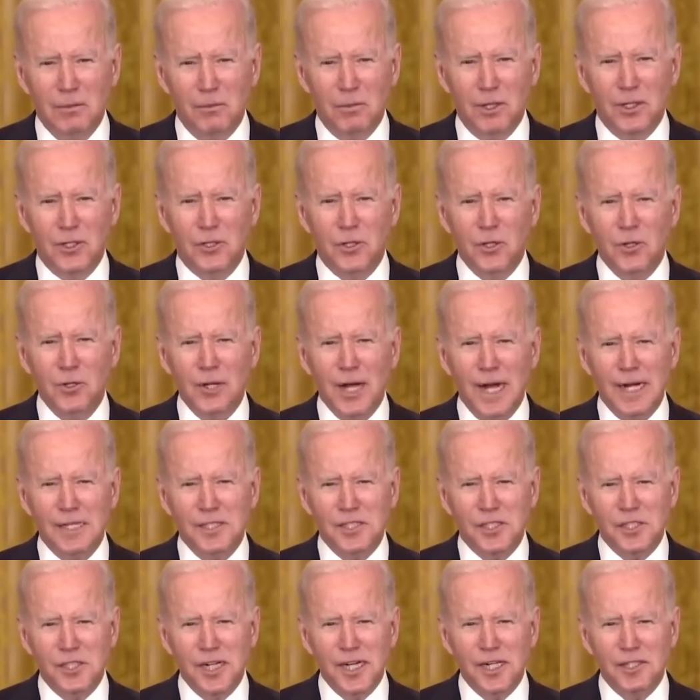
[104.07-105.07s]
We do
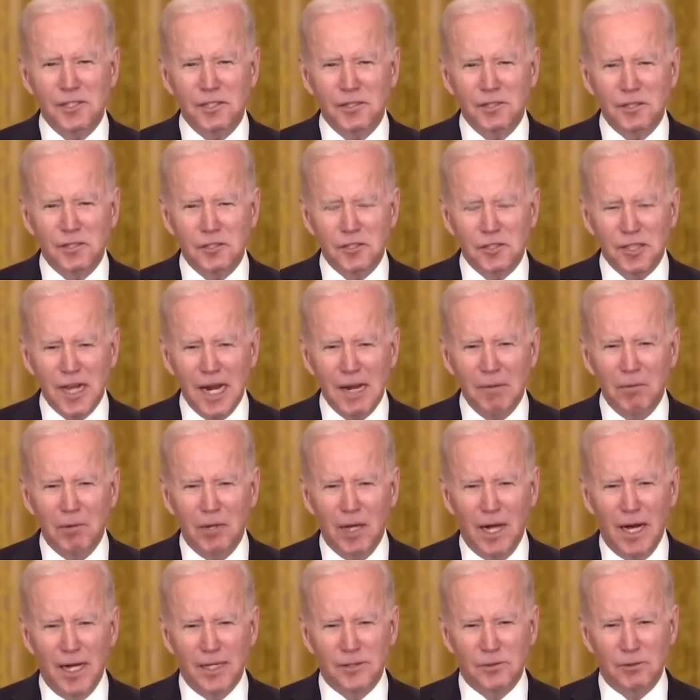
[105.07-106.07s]
not seek to
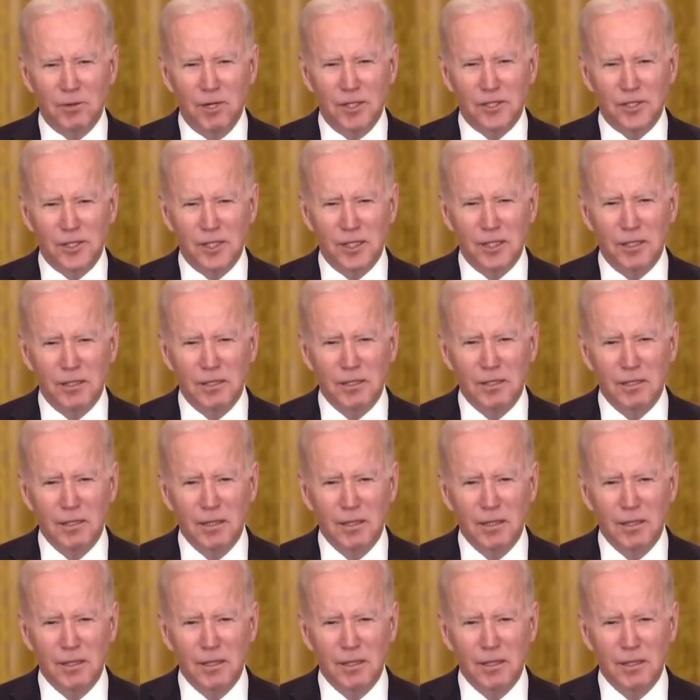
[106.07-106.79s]
destabilize Russia.